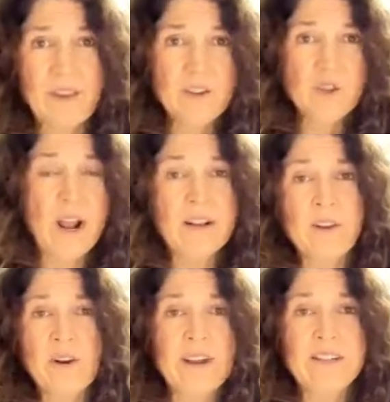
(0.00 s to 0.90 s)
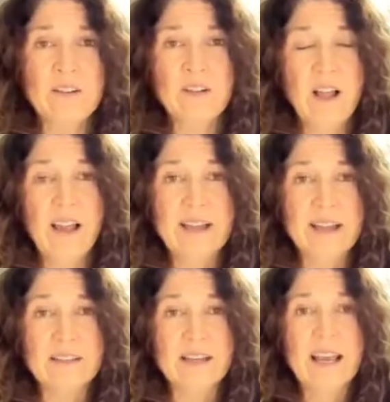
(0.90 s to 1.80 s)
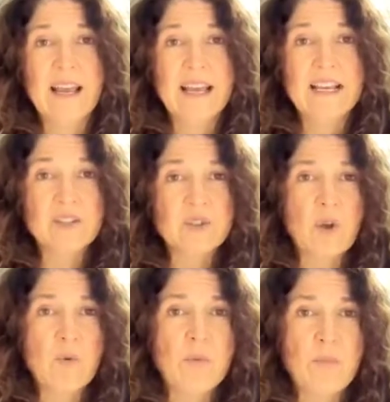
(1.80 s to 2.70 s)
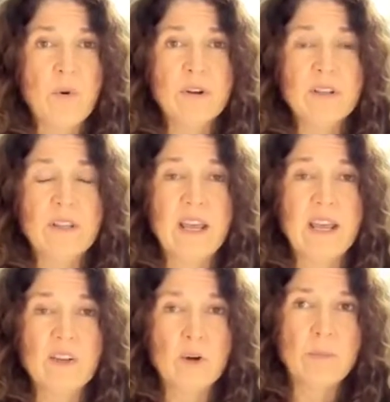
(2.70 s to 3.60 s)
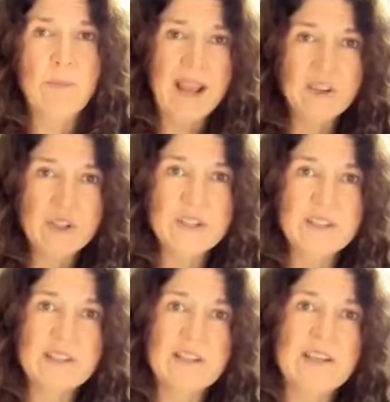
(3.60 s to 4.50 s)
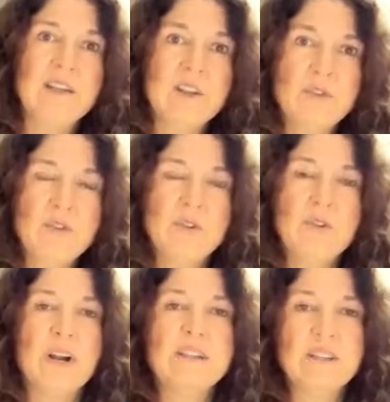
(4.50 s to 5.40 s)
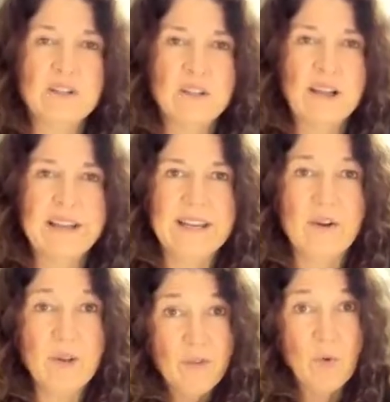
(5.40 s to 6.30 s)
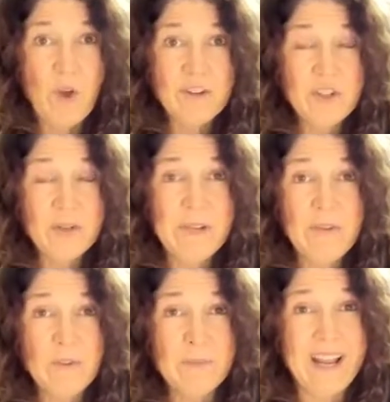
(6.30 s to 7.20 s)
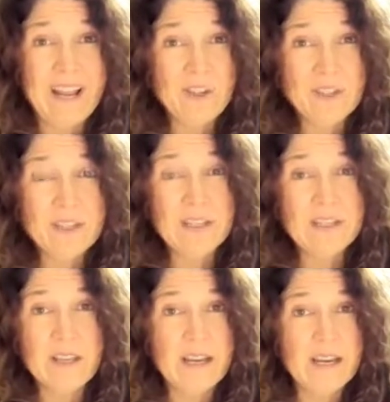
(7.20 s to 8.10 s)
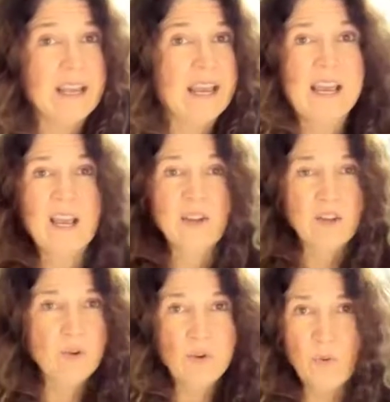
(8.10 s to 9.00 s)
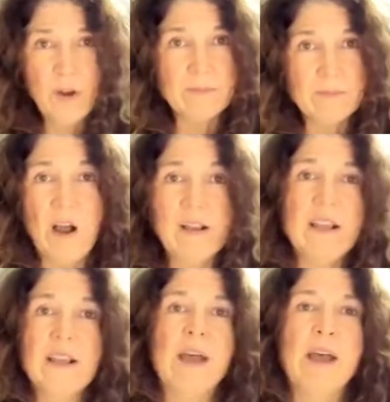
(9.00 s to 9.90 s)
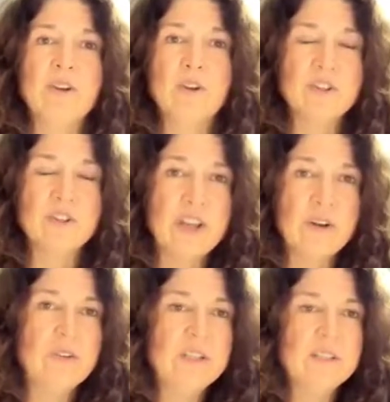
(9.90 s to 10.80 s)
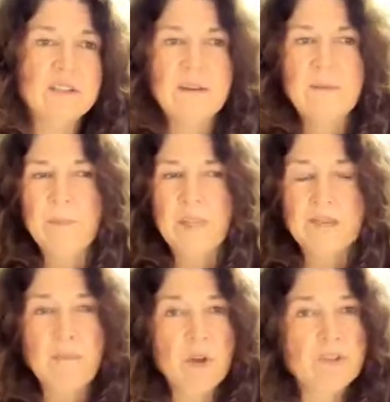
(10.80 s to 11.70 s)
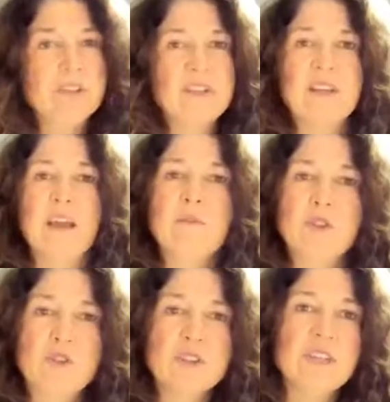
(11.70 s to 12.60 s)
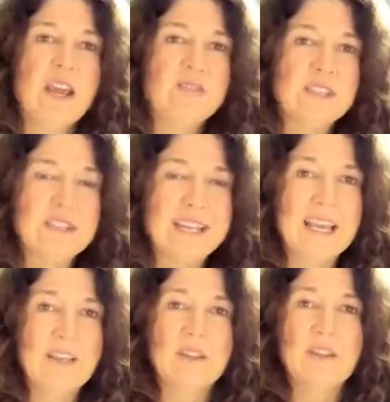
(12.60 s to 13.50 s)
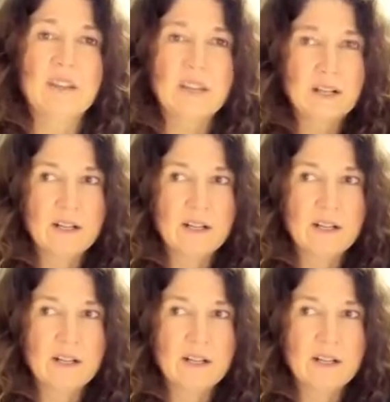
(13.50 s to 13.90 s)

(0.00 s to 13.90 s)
attract their ideal client. It's so important that your passion is leading you to your ideal client. Now, if you're watching me from an agency setting, you know what I'm talking about. You're a generalist. Most of the time, you just have to take the